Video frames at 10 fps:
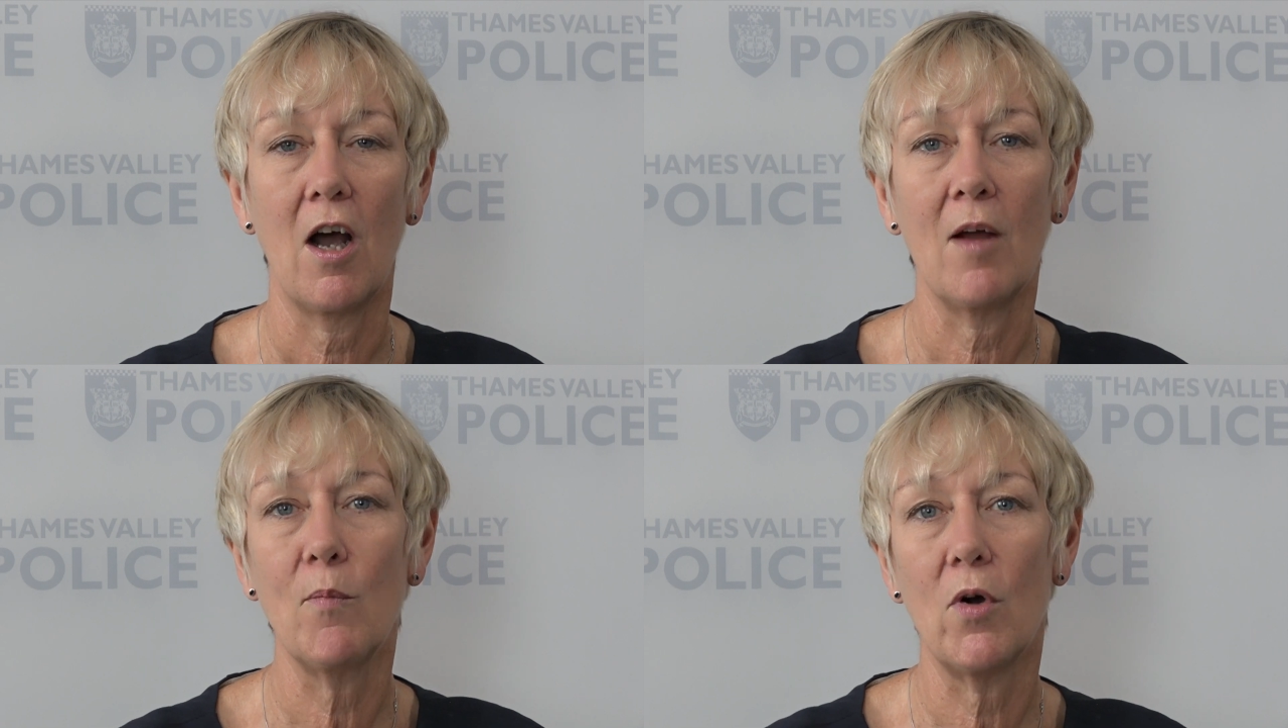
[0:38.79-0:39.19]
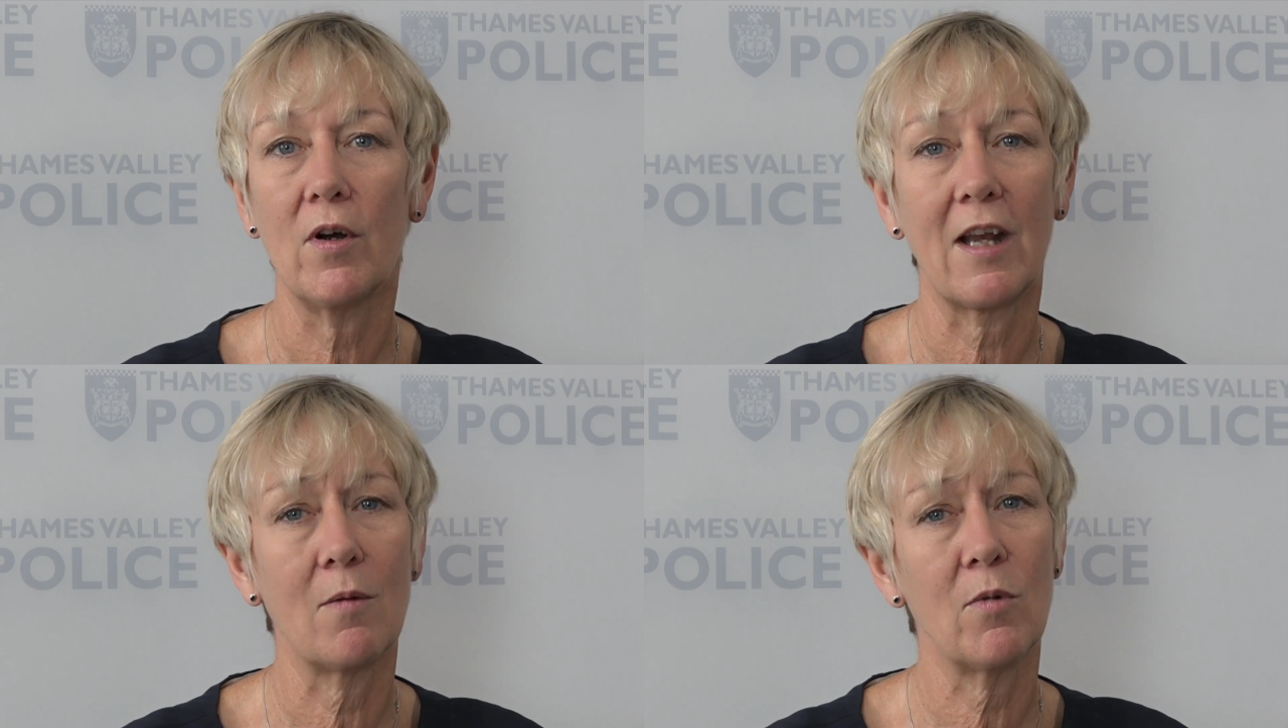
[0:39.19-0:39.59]
I'm
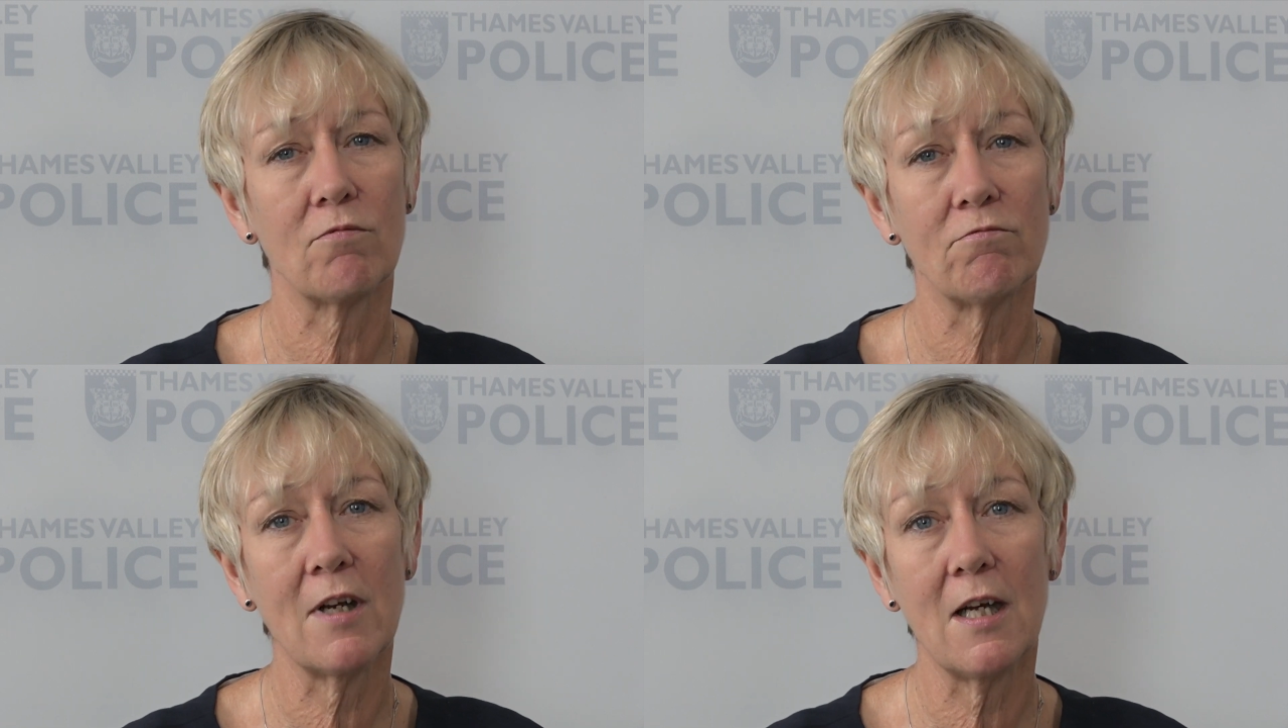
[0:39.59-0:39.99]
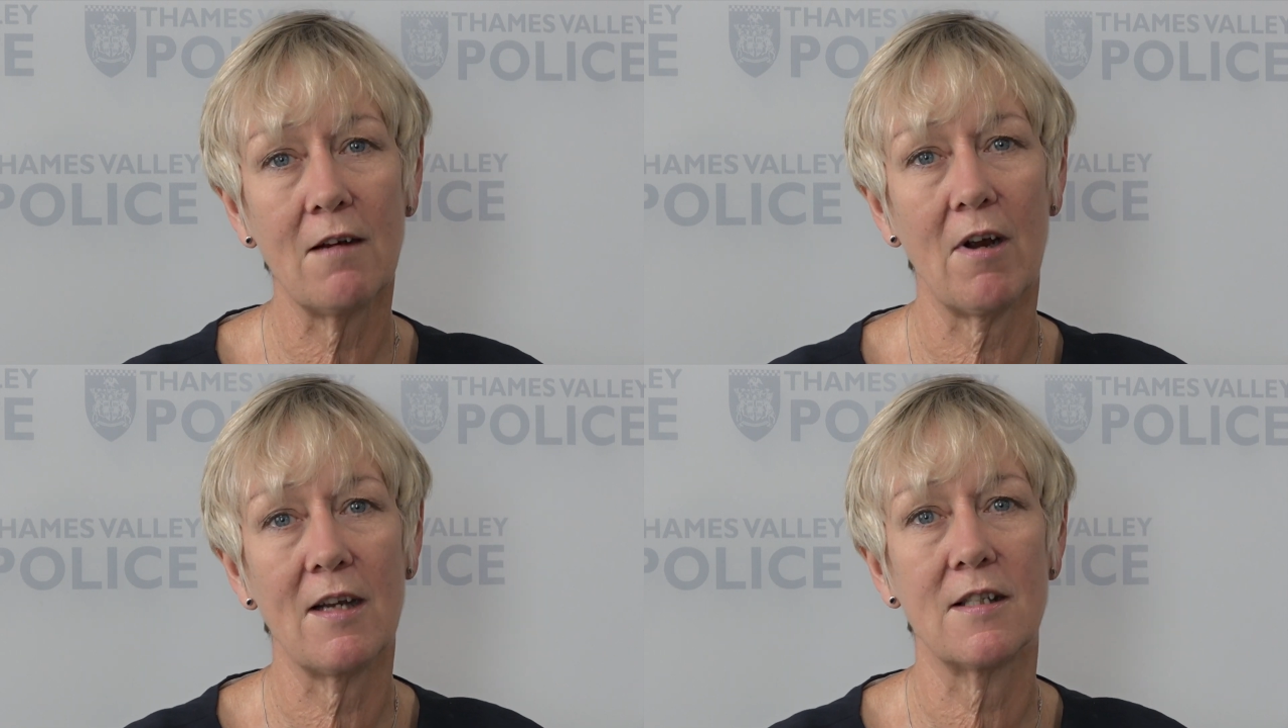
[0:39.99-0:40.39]
working with really
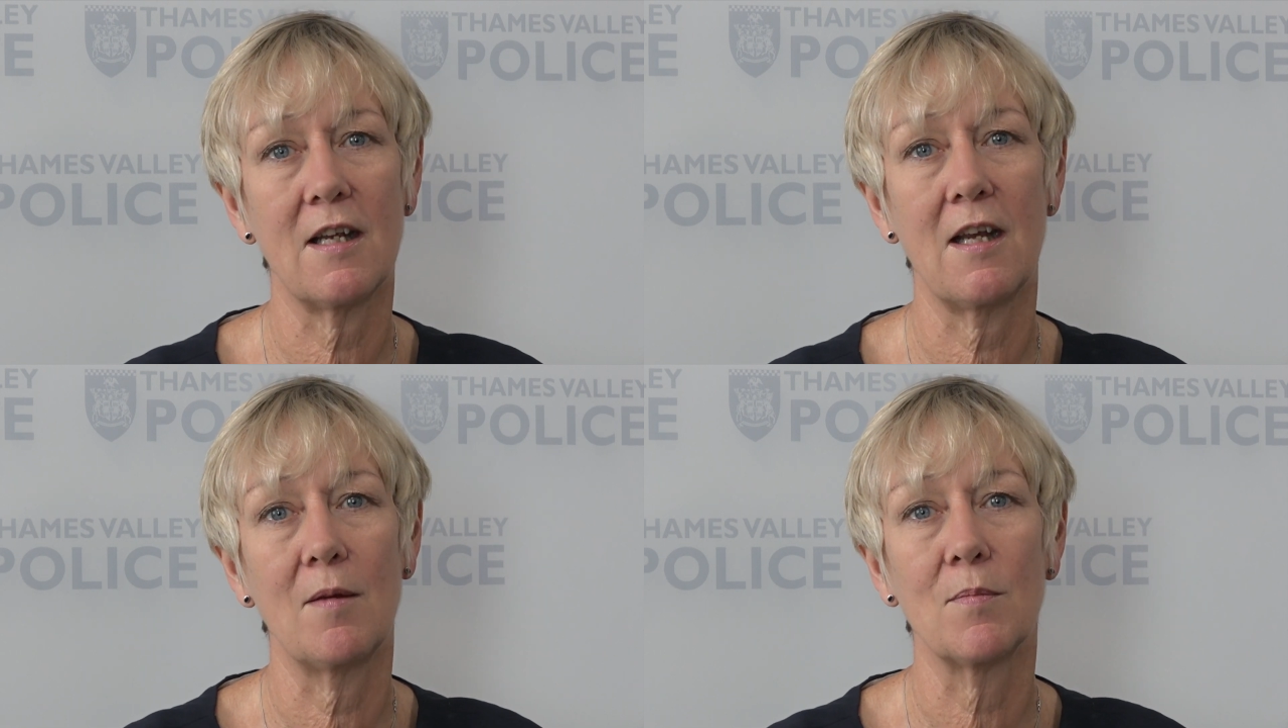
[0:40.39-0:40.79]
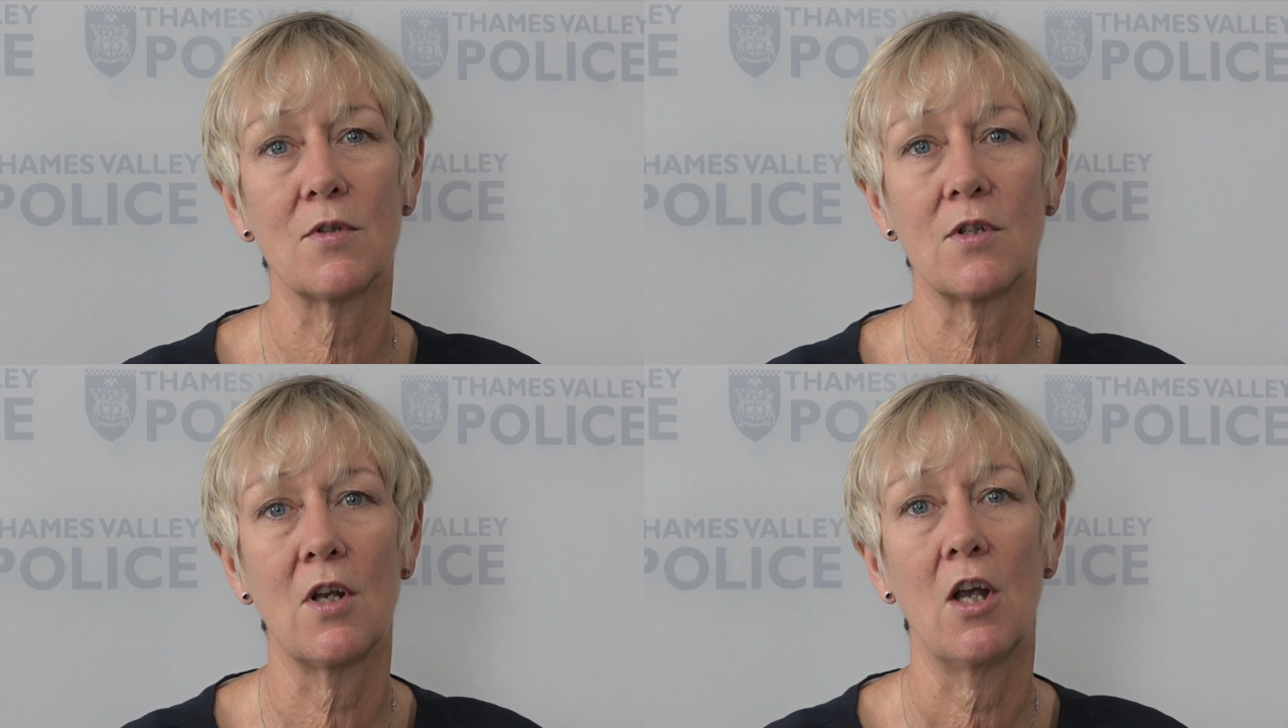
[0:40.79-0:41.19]
great
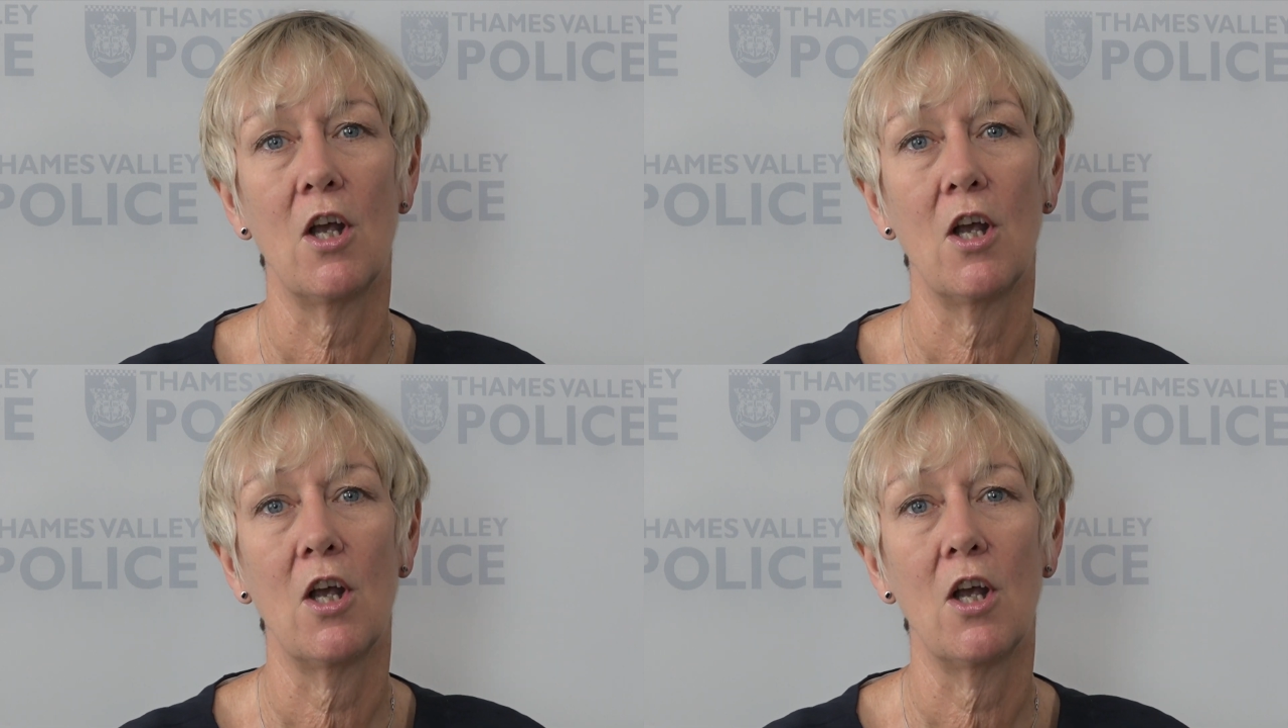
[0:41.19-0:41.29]
teams